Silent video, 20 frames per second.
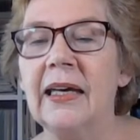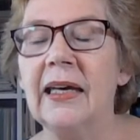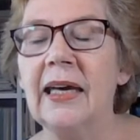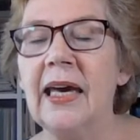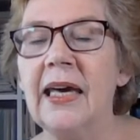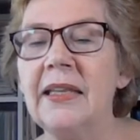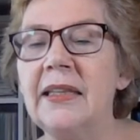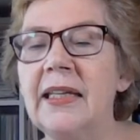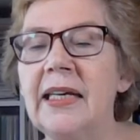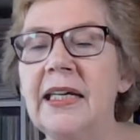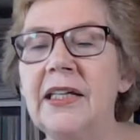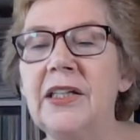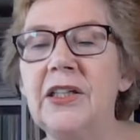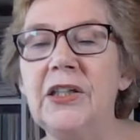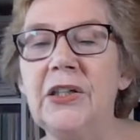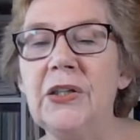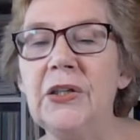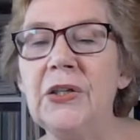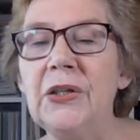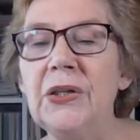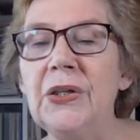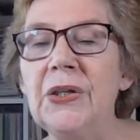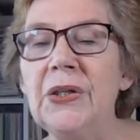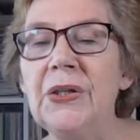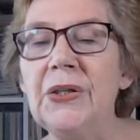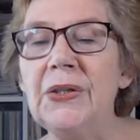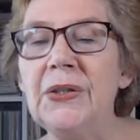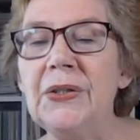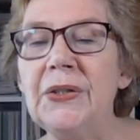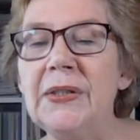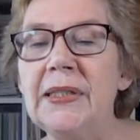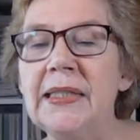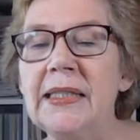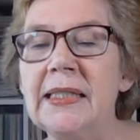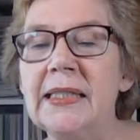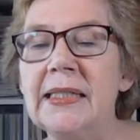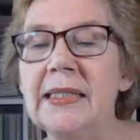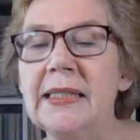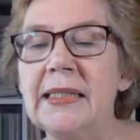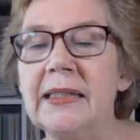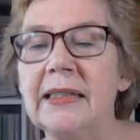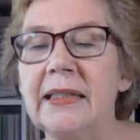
Kathleen Hughes.